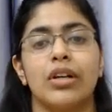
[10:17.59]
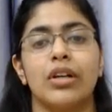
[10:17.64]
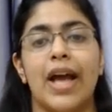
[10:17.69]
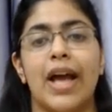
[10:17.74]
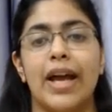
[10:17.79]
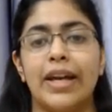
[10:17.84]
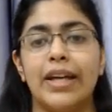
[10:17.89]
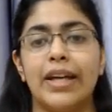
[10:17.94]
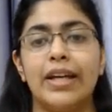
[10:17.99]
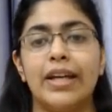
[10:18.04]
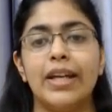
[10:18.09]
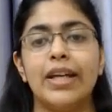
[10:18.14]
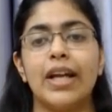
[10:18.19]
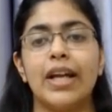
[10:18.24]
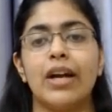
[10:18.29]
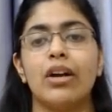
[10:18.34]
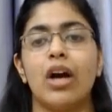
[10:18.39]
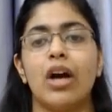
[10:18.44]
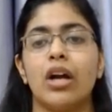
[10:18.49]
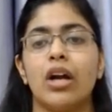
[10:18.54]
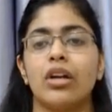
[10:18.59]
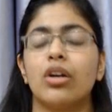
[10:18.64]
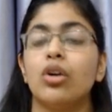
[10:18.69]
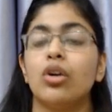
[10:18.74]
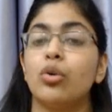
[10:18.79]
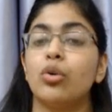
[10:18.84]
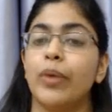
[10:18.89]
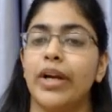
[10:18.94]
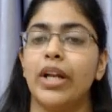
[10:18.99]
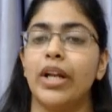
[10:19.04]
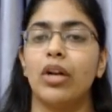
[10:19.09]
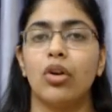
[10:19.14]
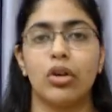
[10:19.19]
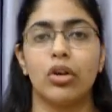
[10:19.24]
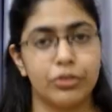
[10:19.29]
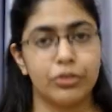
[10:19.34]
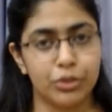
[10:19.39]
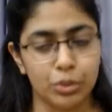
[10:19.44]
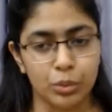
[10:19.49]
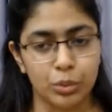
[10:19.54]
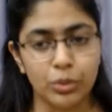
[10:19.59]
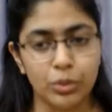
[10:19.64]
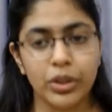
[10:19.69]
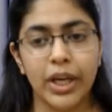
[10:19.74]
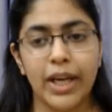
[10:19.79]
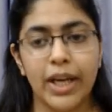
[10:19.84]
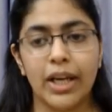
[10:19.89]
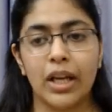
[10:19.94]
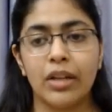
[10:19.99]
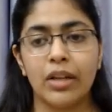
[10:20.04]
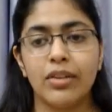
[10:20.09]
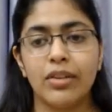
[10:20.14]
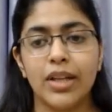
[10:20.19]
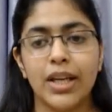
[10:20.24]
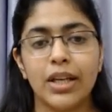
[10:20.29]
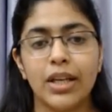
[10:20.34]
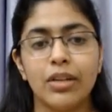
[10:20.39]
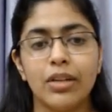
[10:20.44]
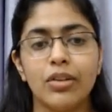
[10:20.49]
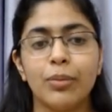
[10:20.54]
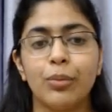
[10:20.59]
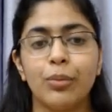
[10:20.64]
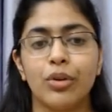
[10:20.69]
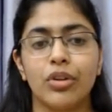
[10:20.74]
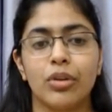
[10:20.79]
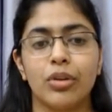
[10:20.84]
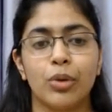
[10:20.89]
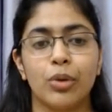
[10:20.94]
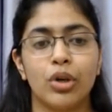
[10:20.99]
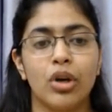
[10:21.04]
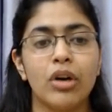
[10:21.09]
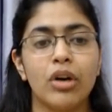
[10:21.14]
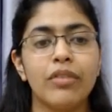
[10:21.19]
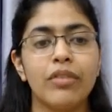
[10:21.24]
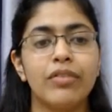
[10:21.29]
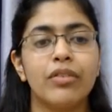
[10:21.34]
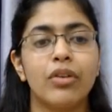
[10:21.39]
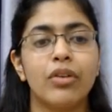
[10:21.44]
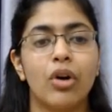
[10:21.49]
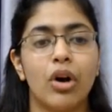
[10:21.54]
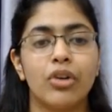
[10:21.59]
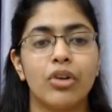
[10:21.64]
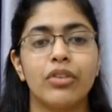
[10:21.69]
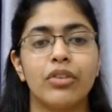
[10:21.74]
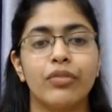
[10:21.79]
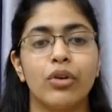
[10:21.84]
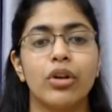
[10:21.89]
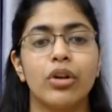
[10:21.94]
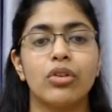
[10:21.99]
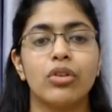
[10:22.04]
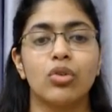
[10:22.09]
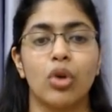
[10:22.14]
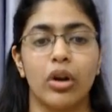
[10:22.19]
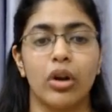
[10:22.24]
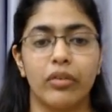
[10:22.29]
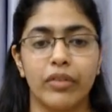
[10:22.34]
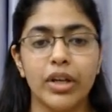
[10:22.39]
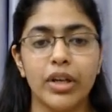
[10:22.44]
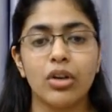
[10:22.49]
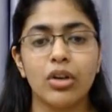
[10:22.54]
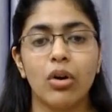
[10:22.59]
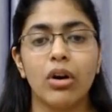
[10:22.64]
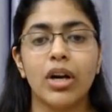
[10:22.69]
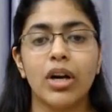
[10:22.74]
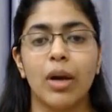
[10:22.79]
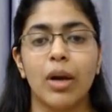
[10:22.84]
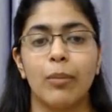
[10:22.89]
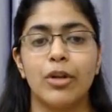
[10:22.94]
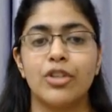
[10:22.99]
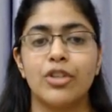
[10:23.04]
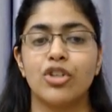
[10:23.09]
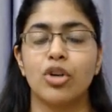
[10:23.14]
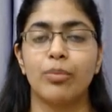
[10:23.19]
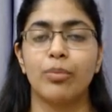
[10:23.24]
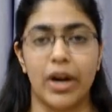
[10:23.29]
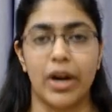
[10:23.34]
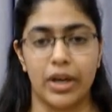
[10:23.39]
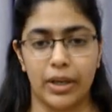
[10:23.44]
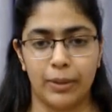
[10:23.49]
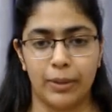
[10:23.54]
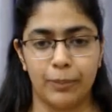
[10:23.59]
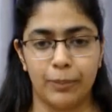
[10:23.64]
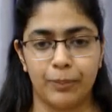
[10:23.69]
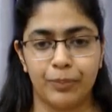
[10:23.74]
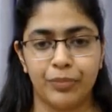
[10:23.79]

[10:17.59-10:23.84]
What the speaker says: guaranteed under Article 20, Clause 2, enunciates the principle of autrefois convict or double jeopardy.